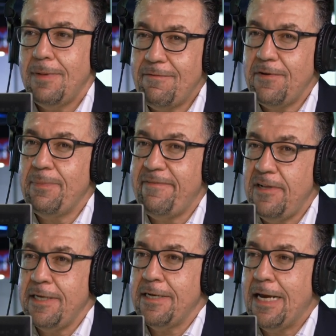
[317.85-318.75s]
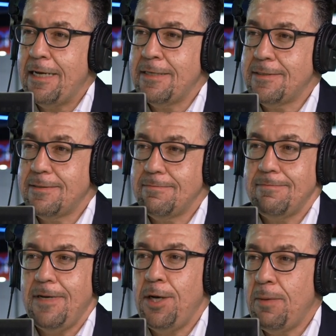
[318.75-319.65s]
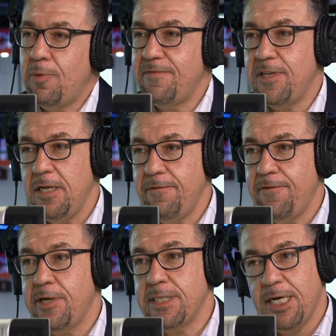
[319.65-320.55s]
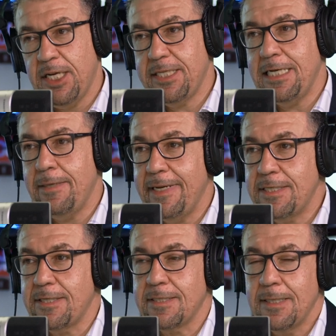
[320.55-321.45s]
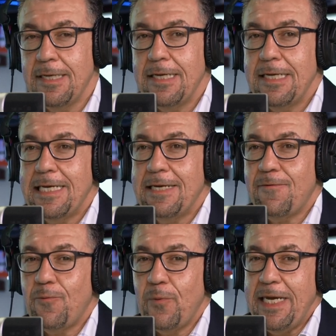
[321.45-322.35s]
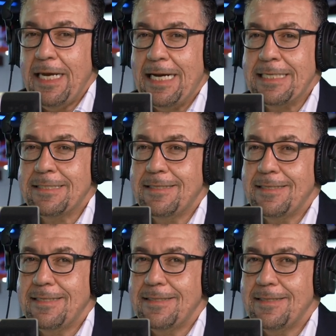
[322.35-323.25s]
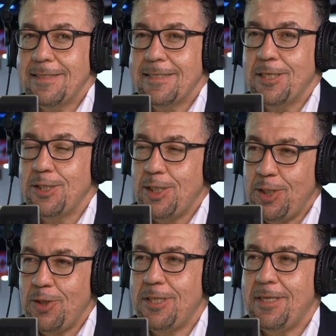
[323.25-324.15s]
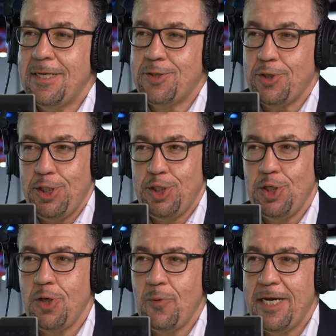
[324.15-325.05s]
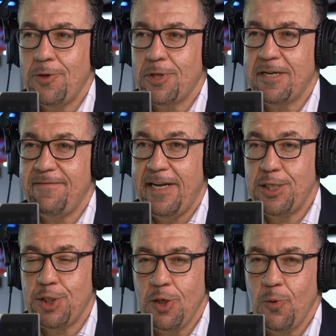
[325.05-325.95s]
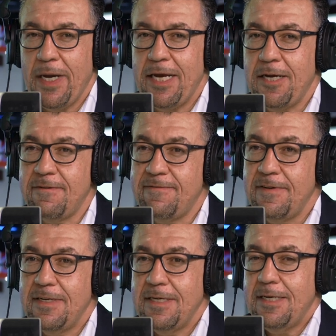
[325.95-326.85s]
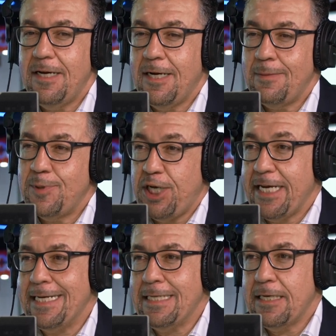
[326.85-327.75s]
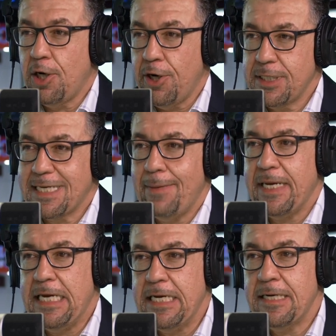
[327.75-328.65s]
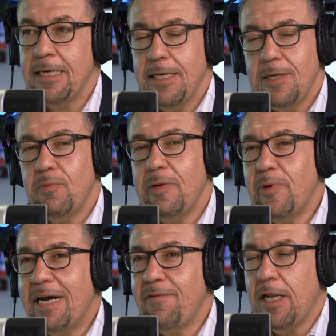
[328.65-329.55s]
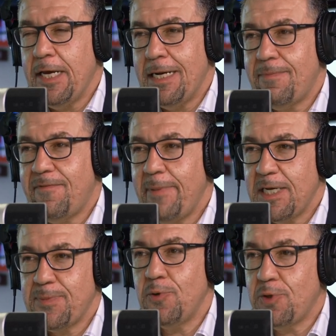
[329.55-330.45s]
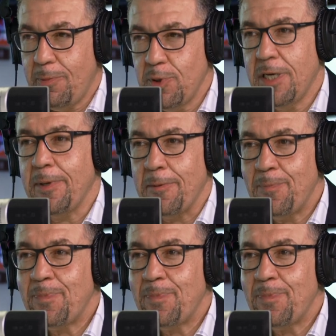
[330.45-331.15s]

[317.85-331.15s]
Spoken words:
Every pavilion has a number of deliveries on a daily basis. If we had continued the traditional way or the conventional way of checking the cars coming in, we would have a lineup from Expo to Abu Dhabi.